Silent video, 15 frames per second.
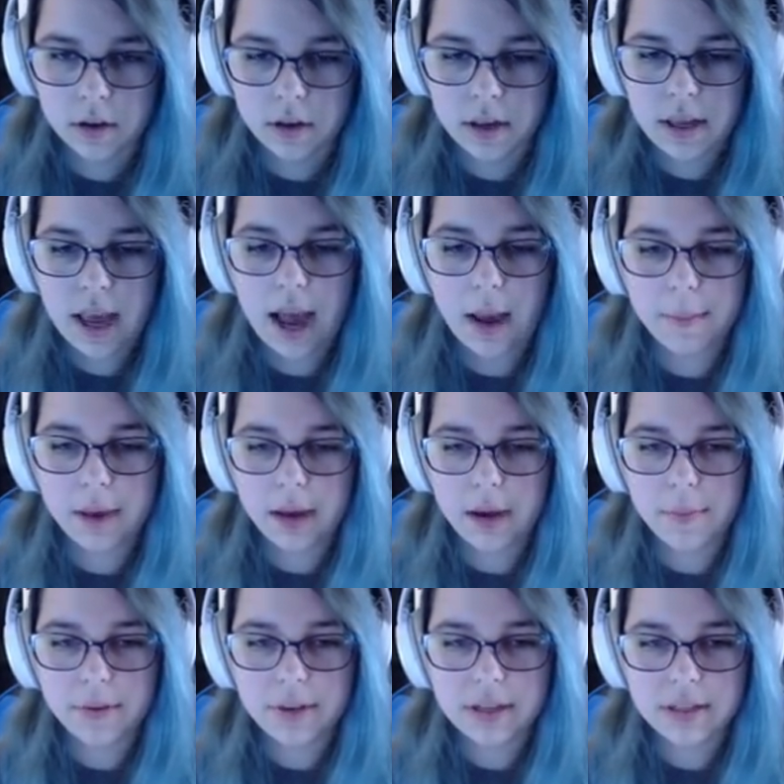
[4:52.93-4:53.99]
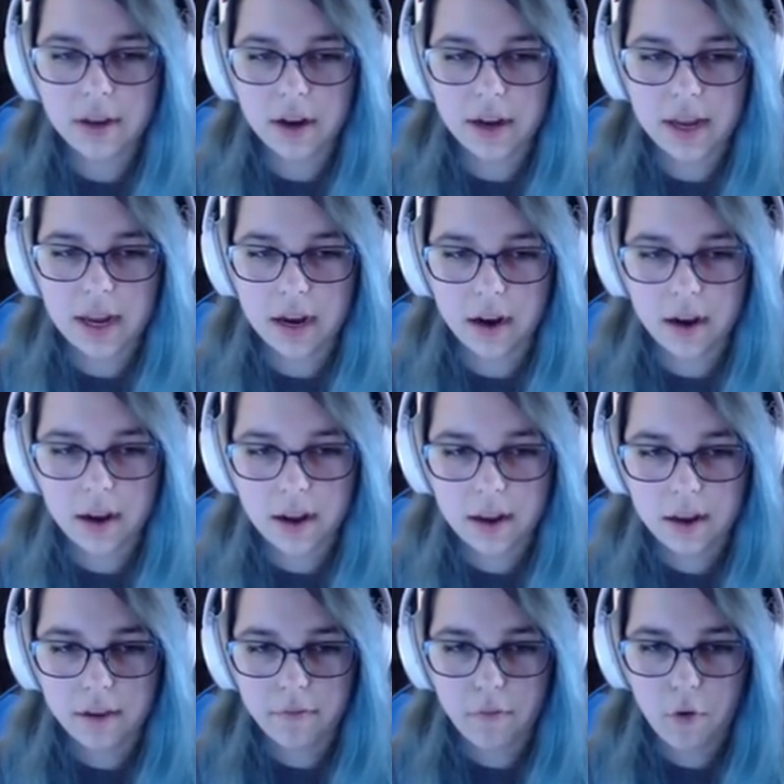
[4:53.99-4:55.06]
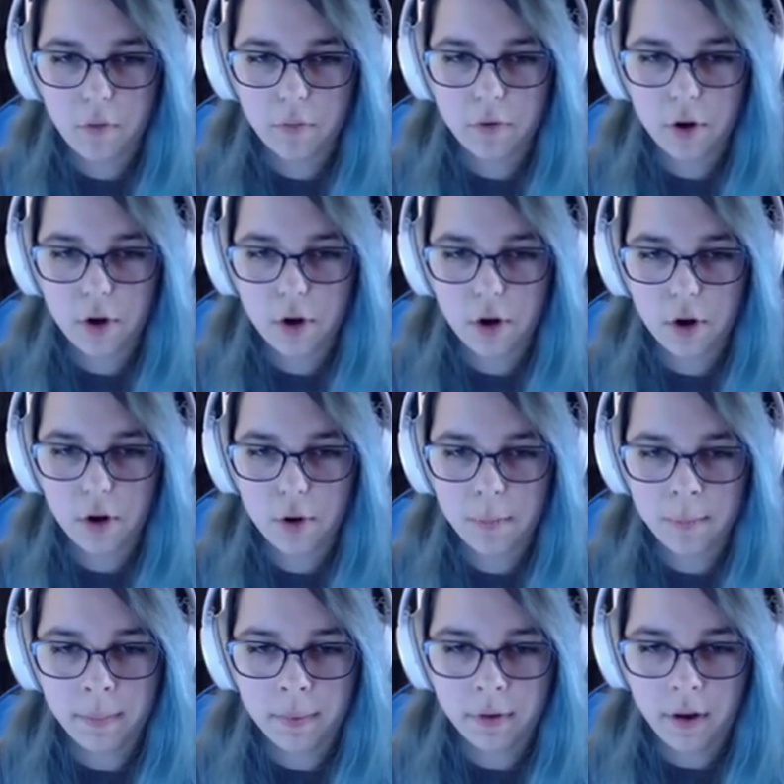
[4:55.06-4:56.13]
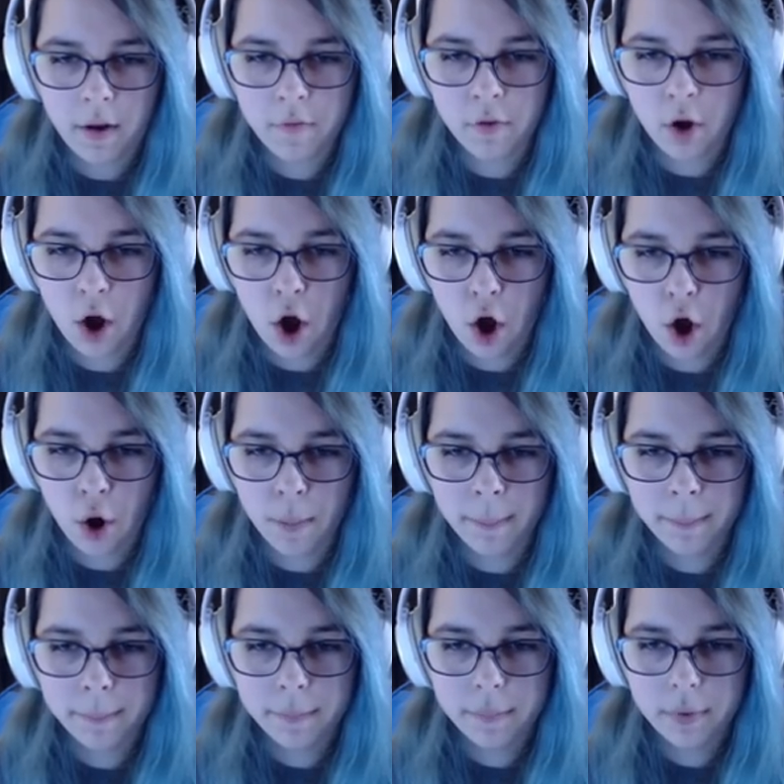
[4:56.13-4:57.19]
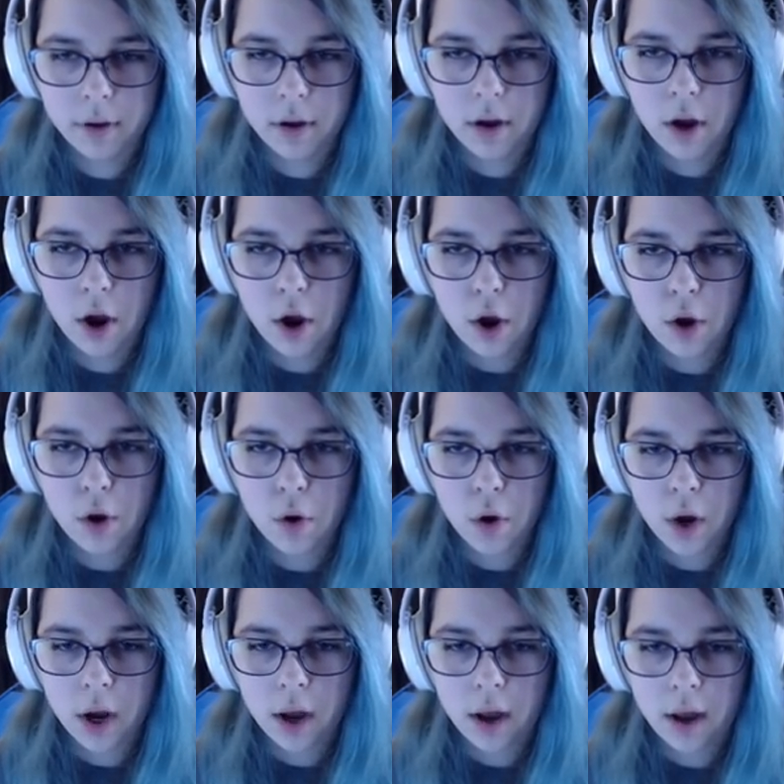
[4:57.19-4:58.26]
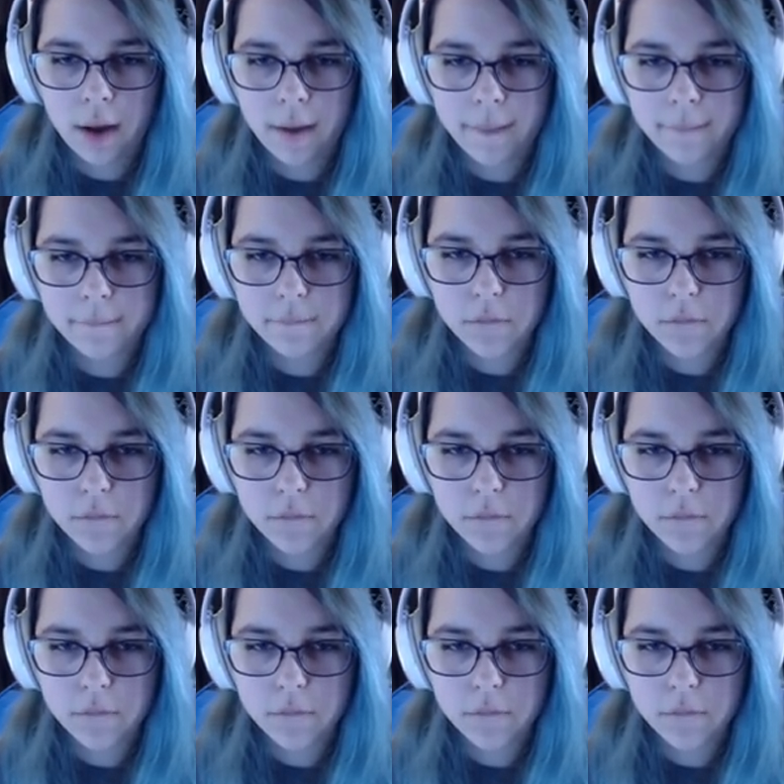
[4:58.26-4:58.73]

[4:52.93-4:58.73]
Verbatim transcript: Yeah, I'm getting a police car in here. Vroom, vroom. Ooh, I got a police car too.